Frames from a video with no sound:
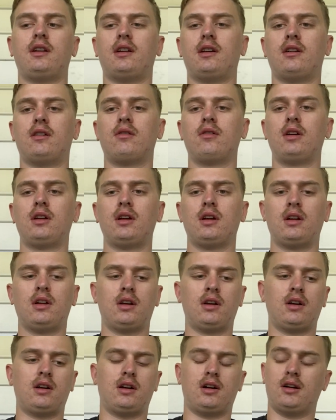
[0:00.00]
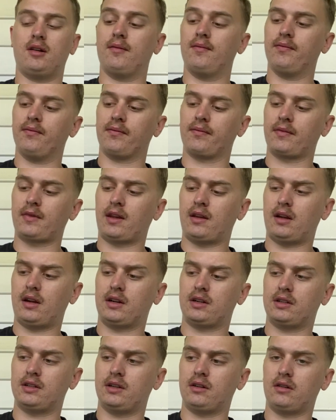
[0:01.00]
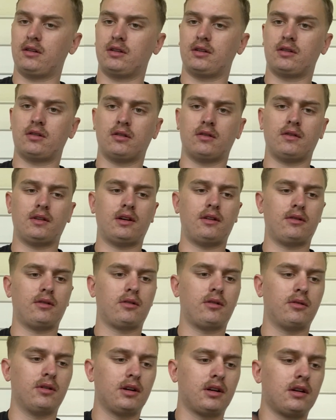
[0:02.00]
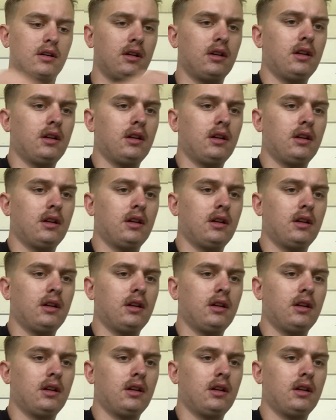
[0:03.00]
now. Actually, I'll just go over that real quick.